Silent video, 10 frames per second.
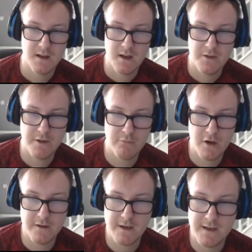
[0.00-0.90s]
The
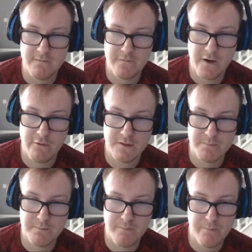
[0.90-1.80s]
one invoked
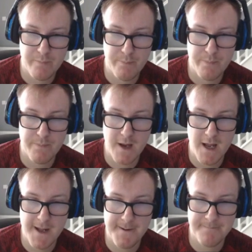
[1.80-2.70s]

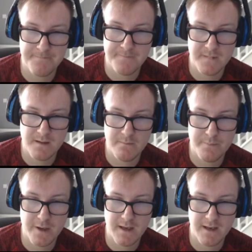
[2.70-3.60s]

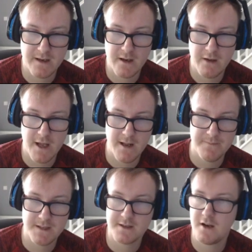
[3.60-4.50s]
Piglegio.
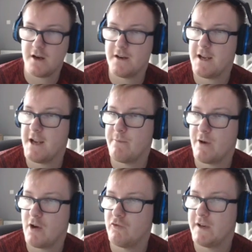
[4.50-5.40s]
This card, we
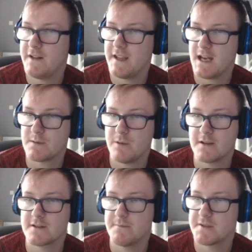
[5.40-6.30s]
are running the Ash
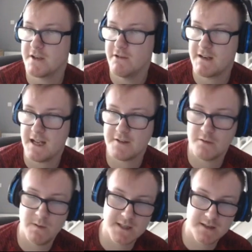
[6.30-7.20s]
Blossom, so you can
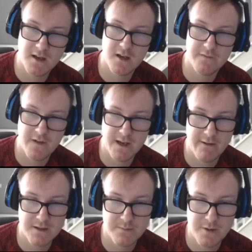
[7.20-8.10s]
summon this card, Fire
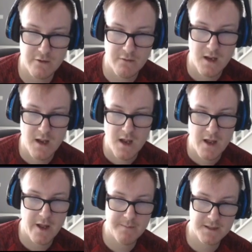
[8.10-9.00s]
Attribute.
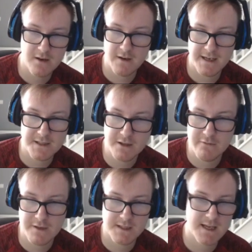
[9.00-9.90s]
This card gains
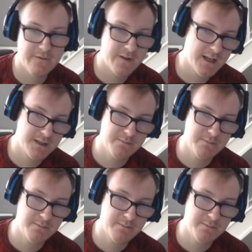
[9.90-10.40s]
200 attack for each